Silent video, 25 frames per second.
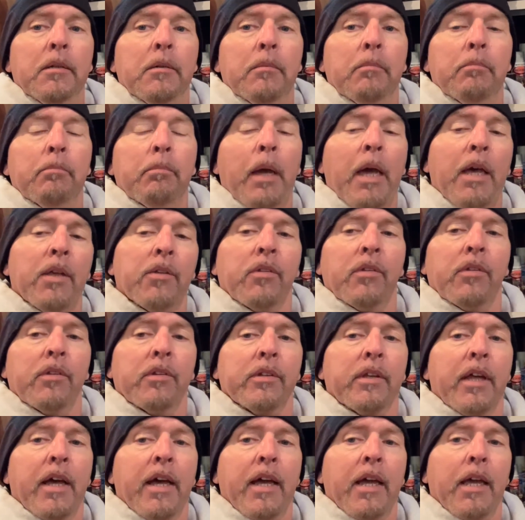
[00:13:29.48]
passes the
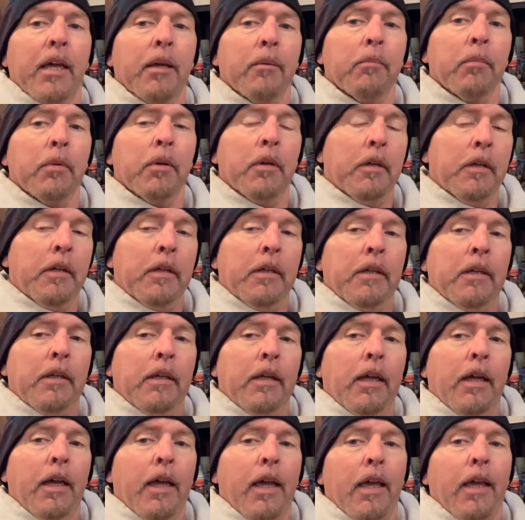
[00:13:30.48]
time,
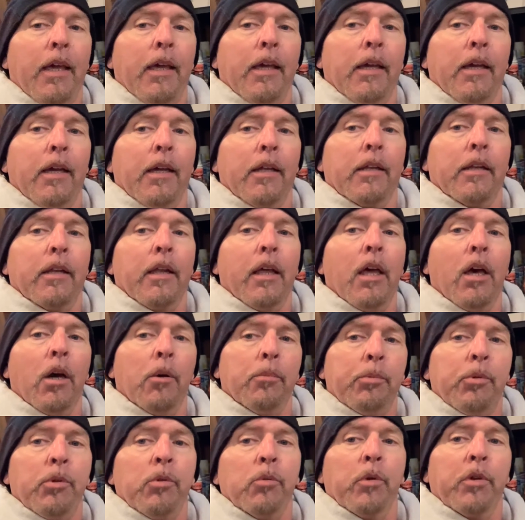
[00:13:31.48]
and
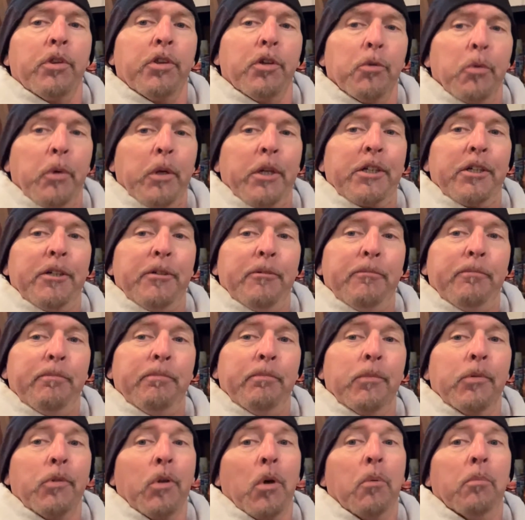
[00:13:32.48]
helps you with your work.
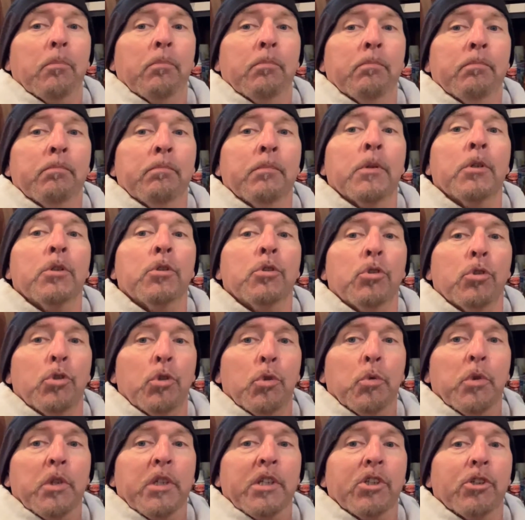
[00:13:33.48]
So,
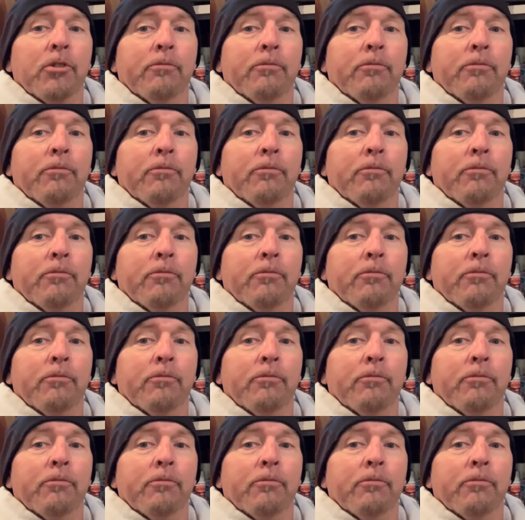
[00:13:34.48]
tunage.